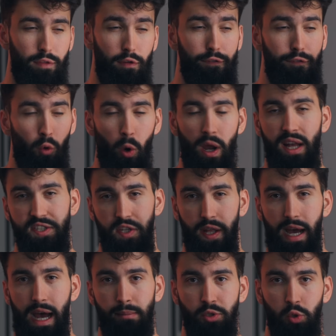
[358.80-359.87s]
of the foreheads of
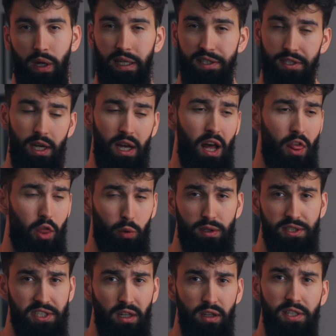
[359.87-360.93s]
the hamstrings, the
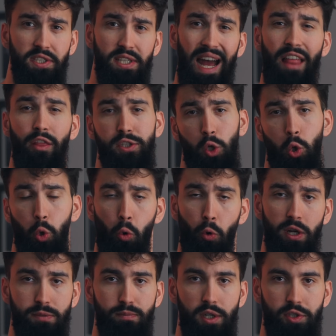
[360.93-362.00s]
gracilis, and the
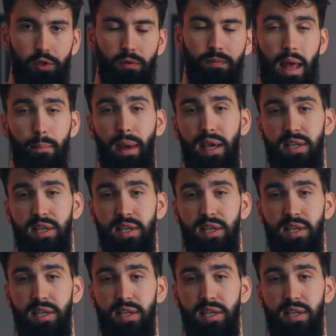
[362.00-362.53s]
sartorius muscle. And